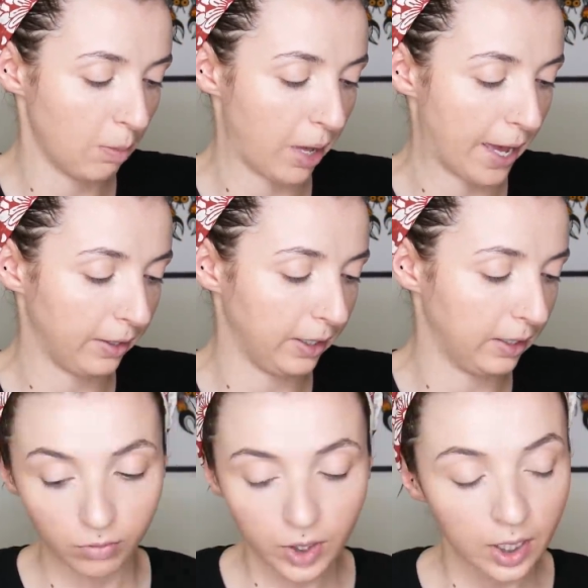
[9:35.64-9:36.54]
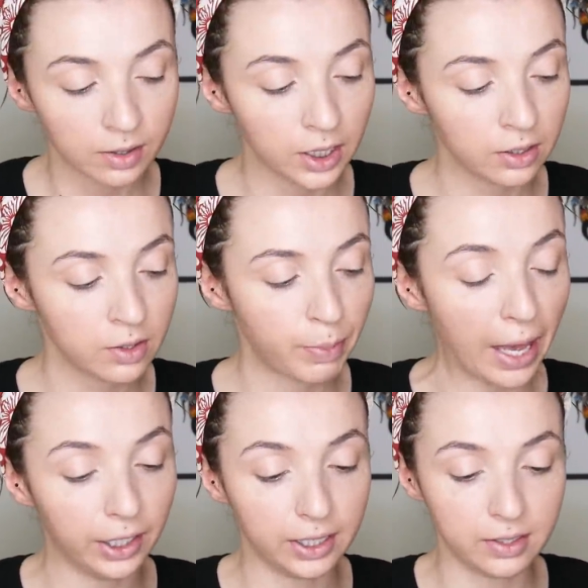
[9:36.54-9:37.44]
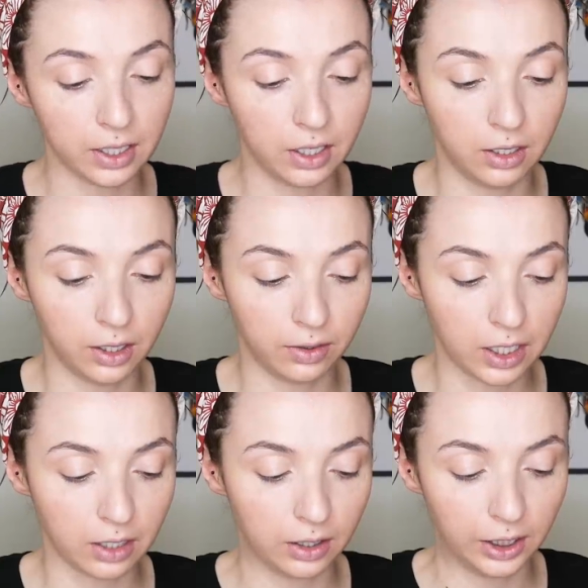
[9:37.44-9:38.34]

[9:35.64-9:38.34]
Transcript: palette. This palette is in the